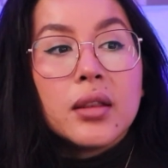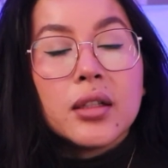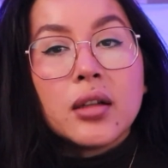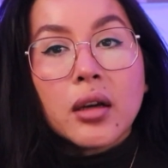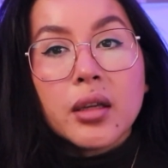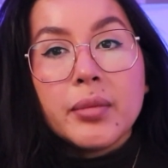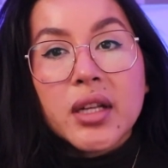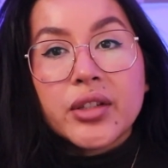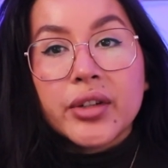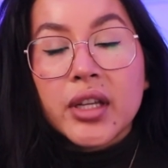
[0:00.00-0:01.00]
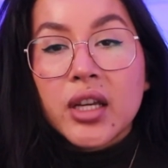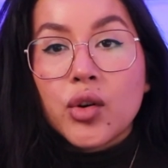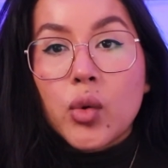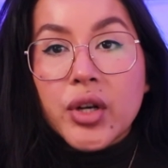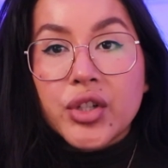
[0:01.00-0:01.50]
The documentary
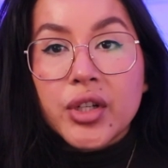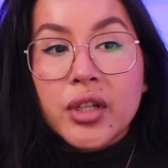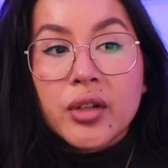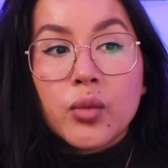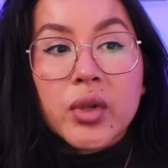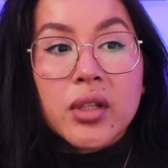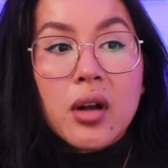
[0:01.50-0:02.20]
in question was